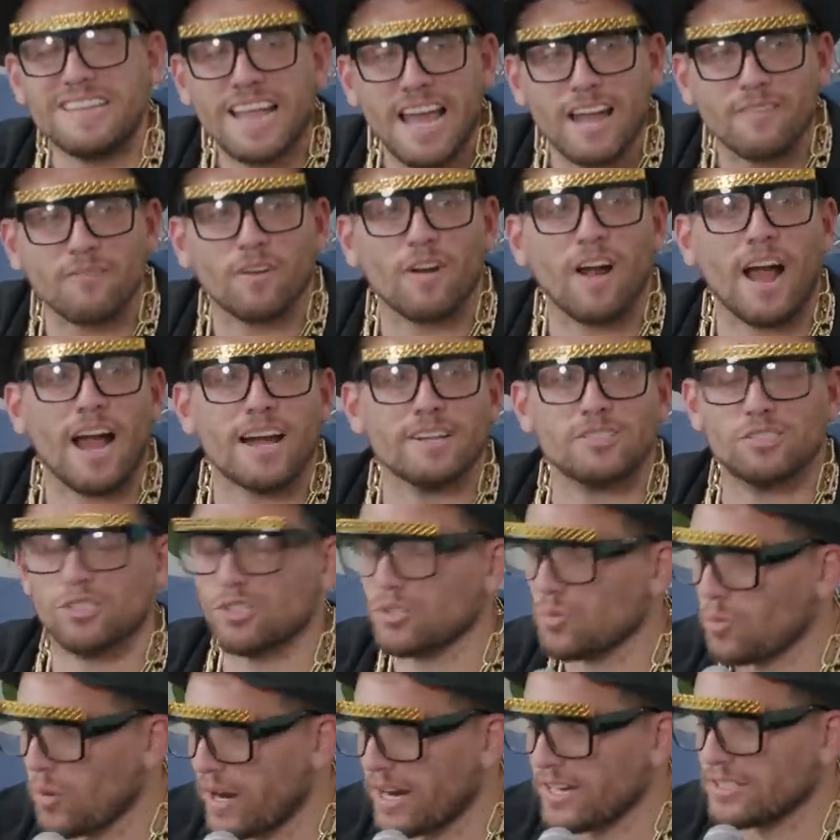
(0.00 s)
never. I
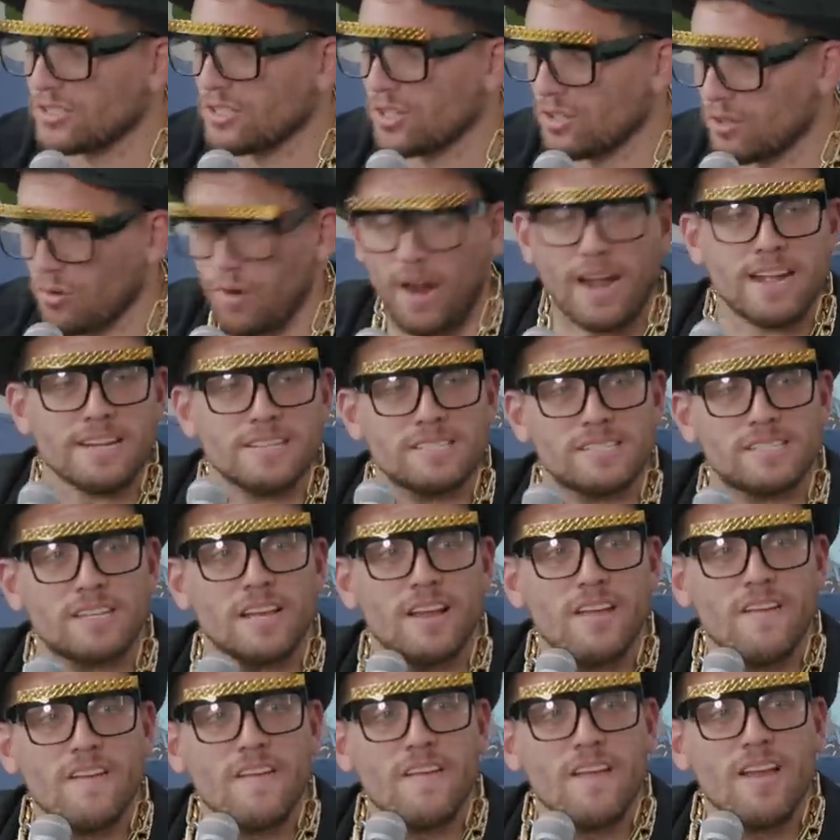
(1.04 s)
swear to Christ.
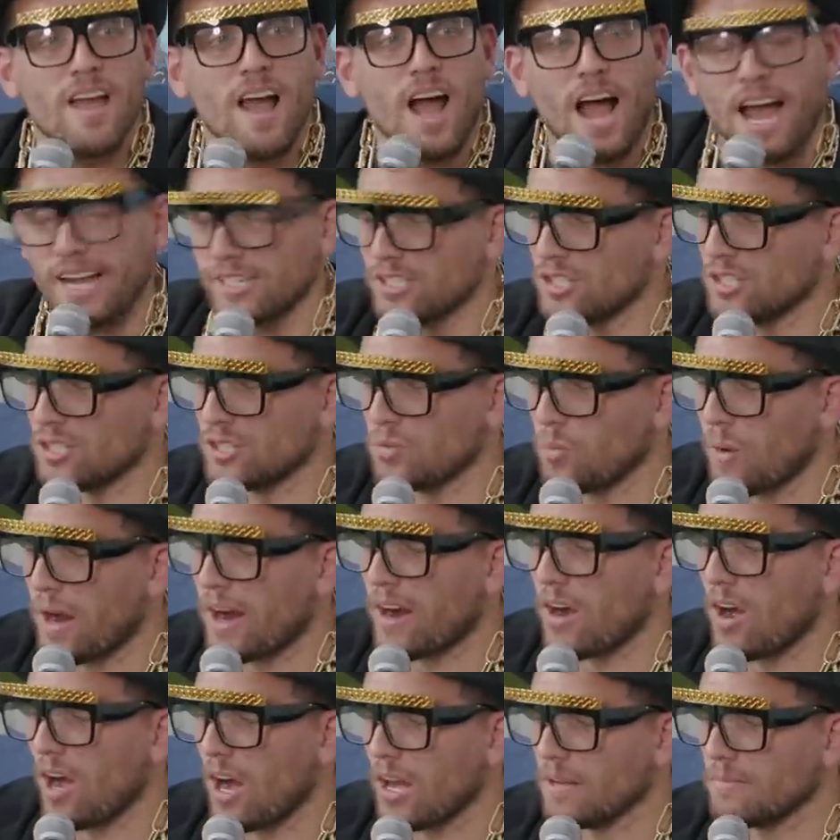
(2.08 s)
Wow. I
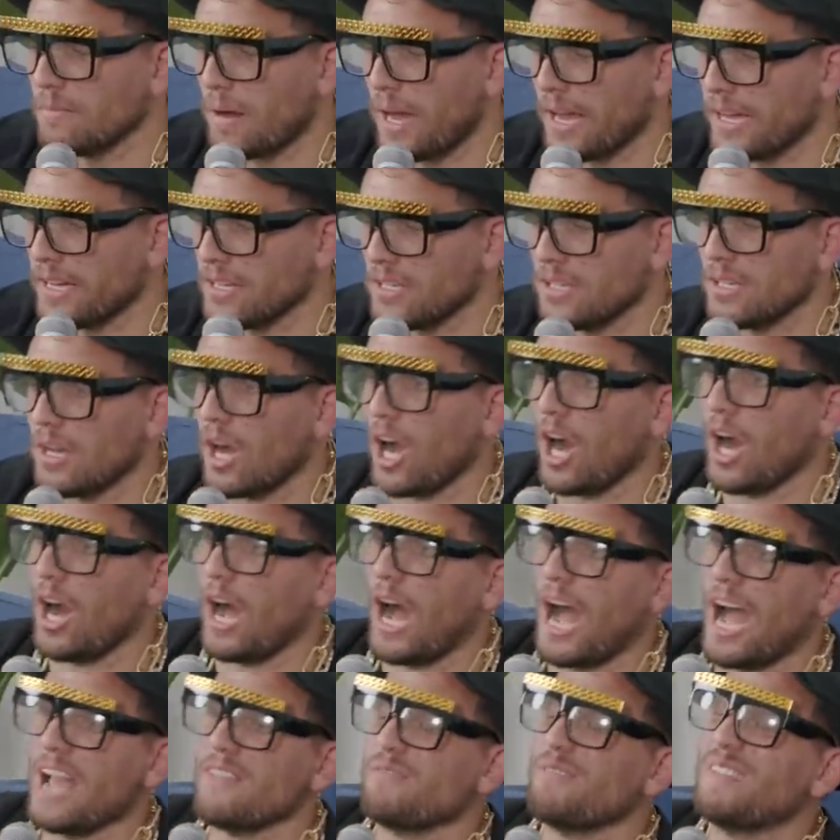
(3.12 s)
swear on my. You. I
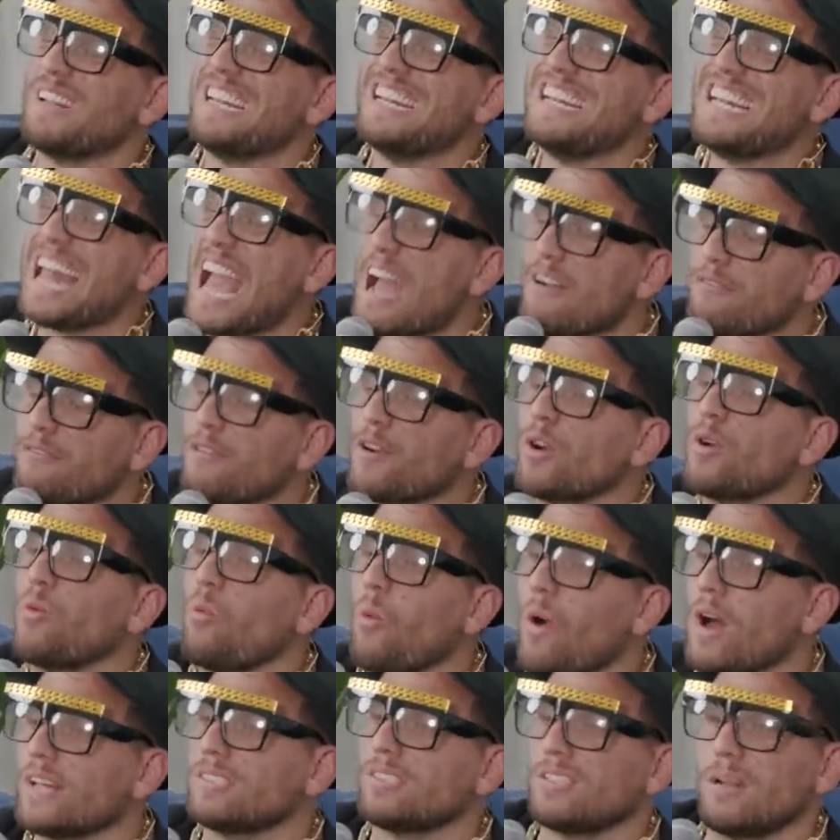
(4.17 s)
believe I've it. Never
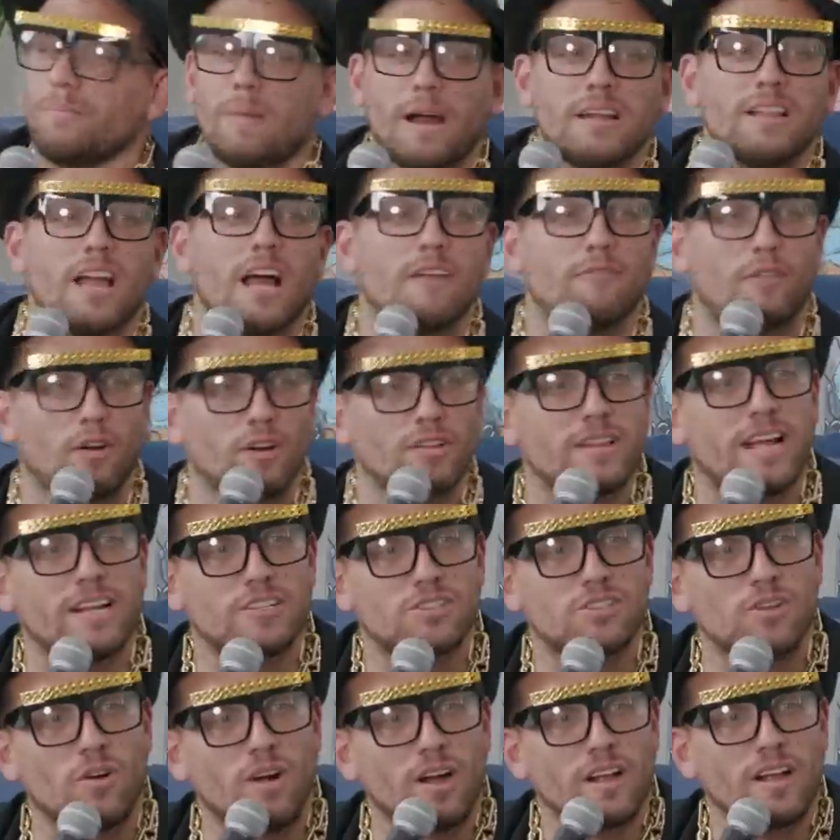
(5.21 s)
once in my life heard that
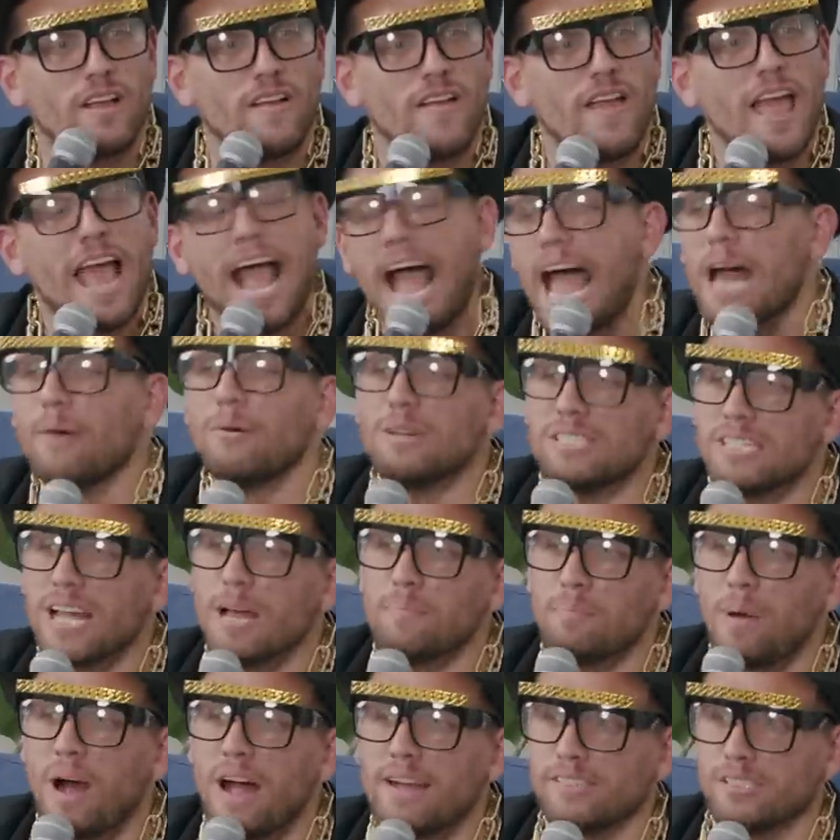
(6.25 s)
song. Wow. How is
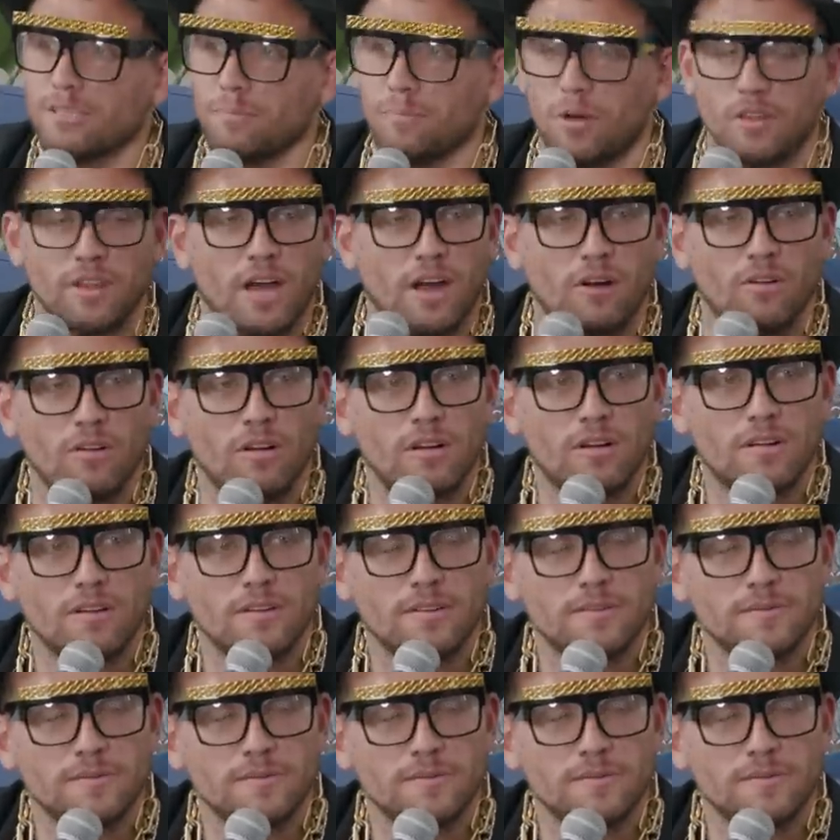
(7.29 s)
that possible though? It was